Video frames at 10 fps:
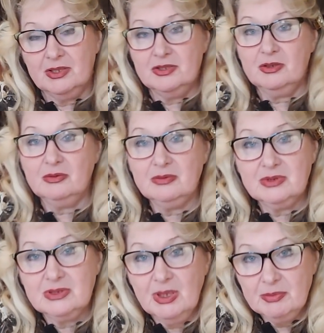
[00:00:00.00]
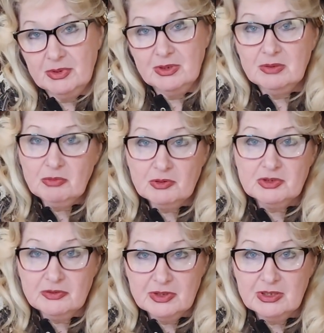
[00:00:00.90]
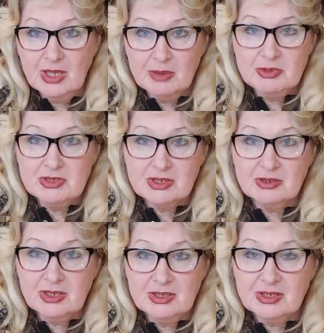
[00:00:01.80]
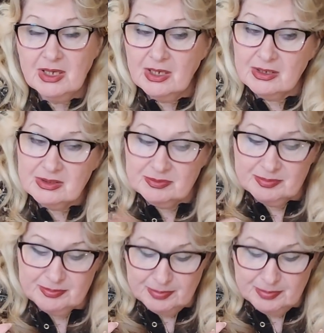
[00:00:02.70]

So most of the time it's a great card,